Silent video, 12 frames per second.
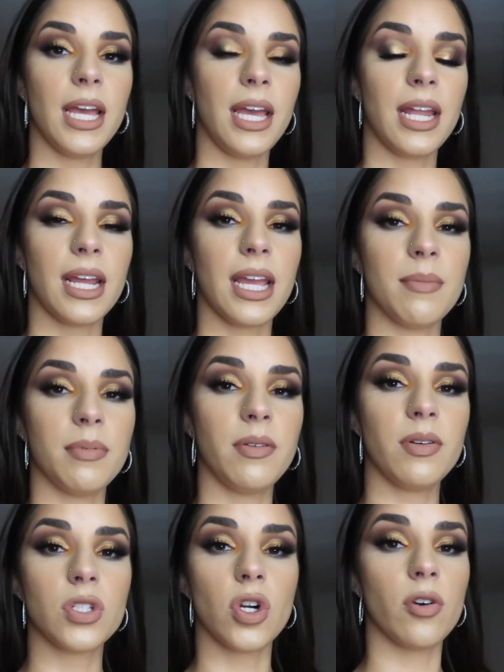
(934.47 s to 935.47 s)
And I can't
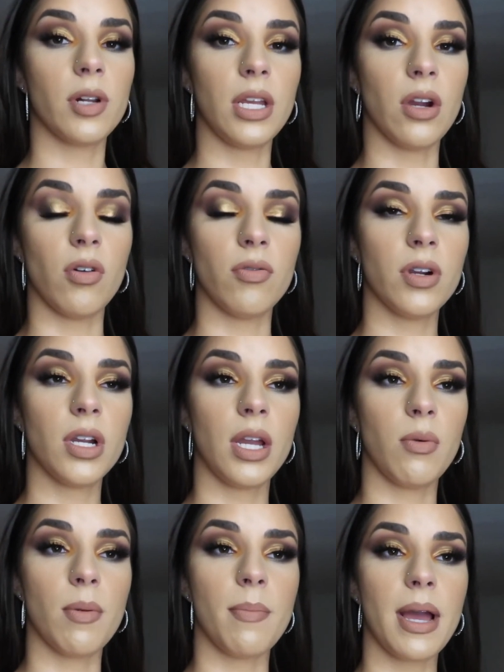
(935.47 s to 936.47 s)
believe it's already over.
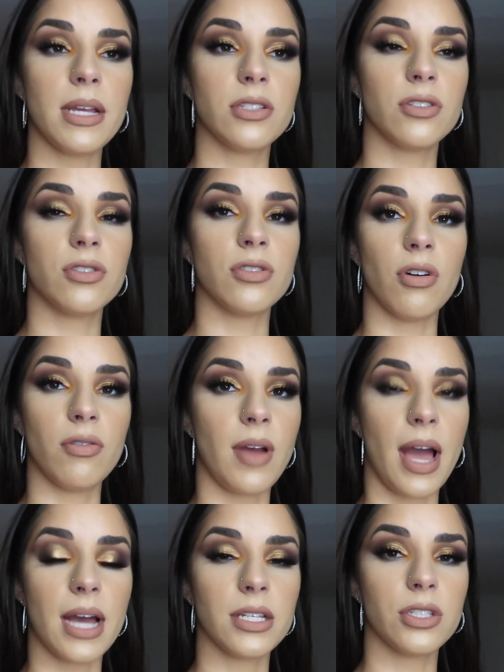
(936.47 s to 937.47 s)
It went by so
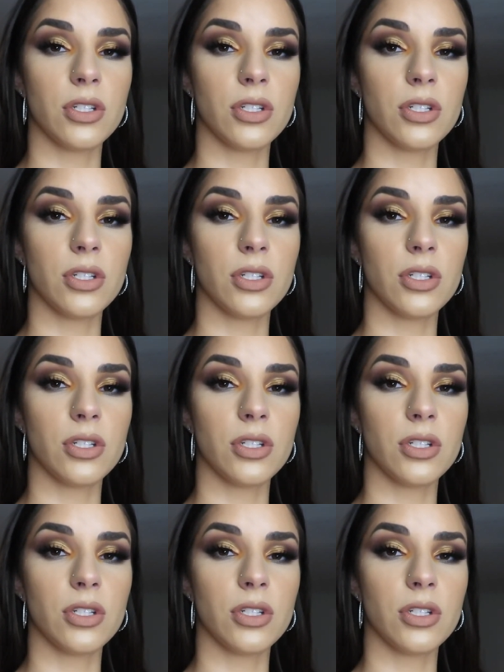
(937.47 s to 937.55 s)
fast.